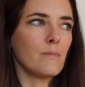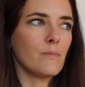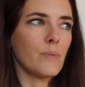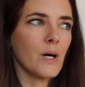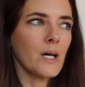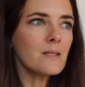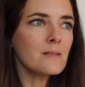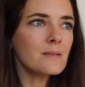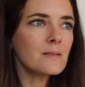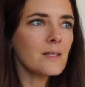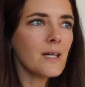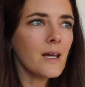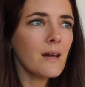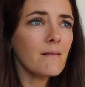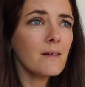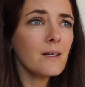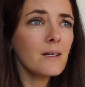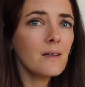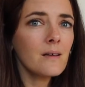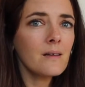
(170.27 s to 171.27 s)
bust
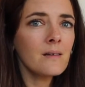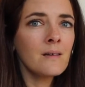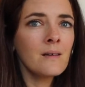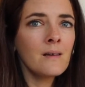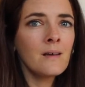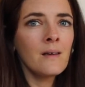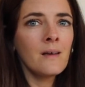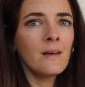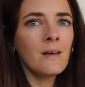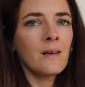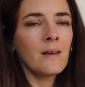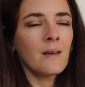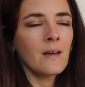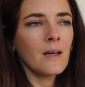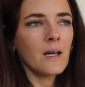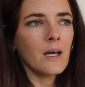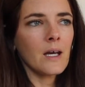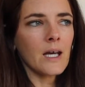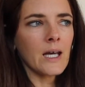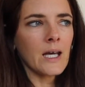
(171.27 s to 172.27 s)
area,
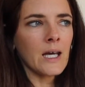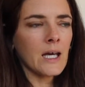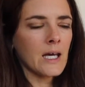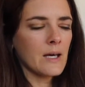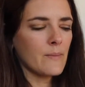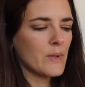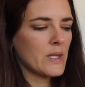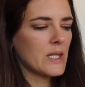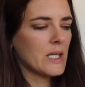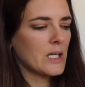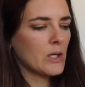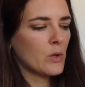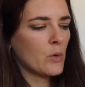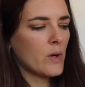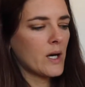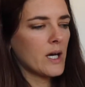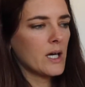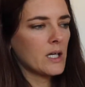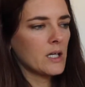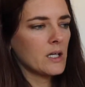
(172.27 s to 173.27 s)
uh, but then
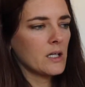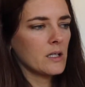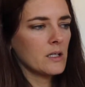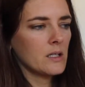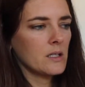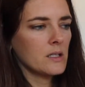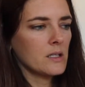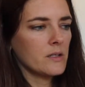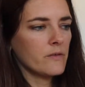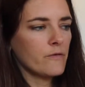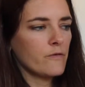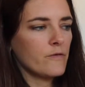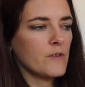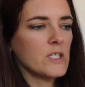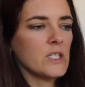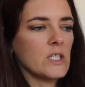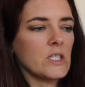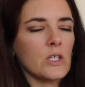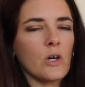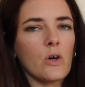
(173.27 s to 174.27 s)
quite
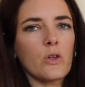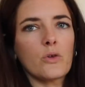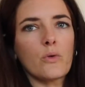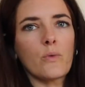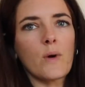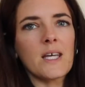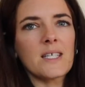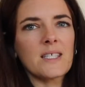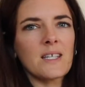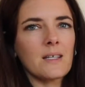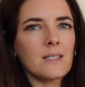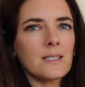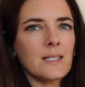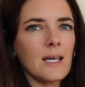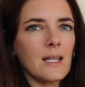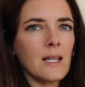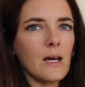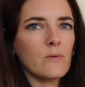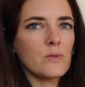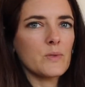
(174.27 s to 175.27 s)
fitted on the waist. I'd
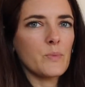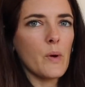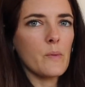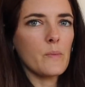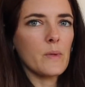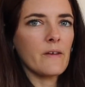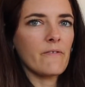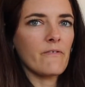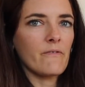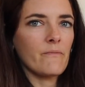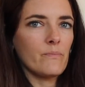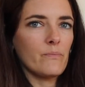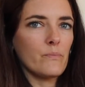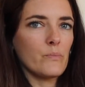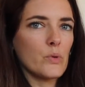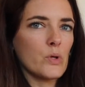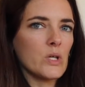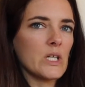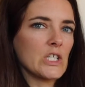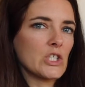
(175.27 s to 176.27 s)
say that was probably
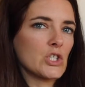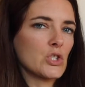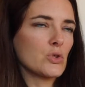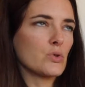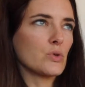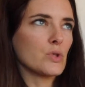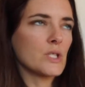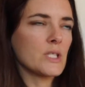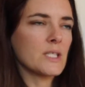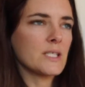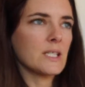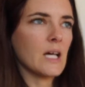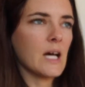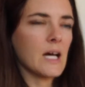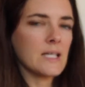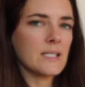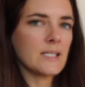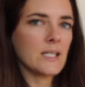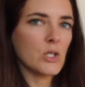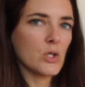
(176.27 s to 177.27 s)
pretty true to
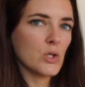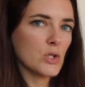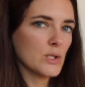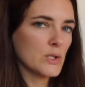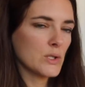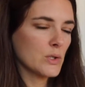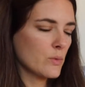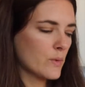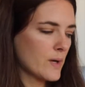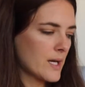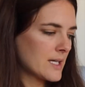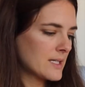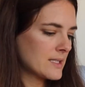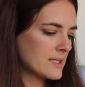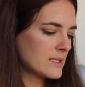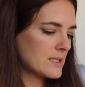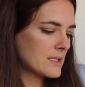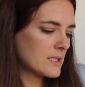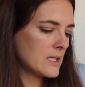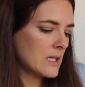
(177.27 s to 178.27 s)
size across the
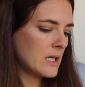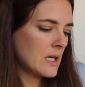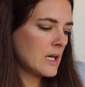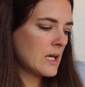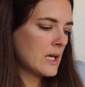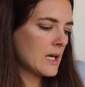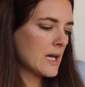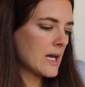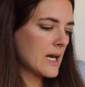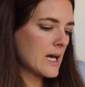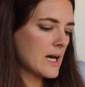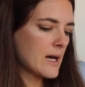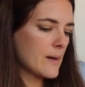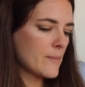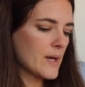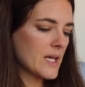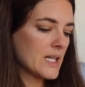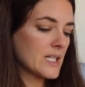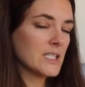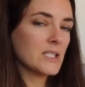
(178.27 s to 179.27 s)
waist um,
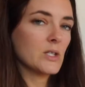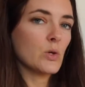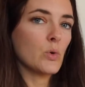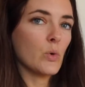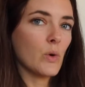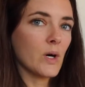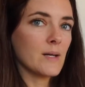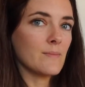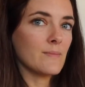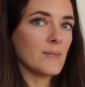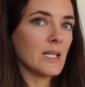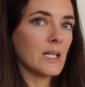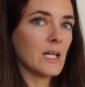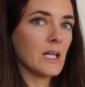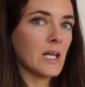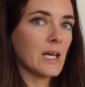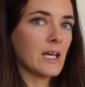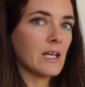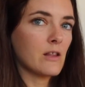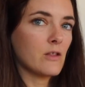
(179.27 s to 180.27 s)
and it's quite a mini
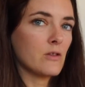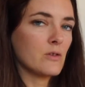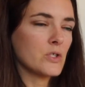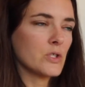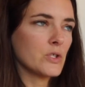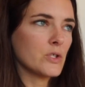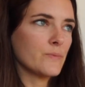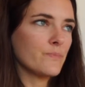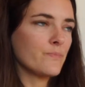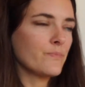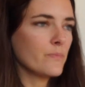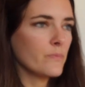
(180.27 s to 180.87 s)
length too.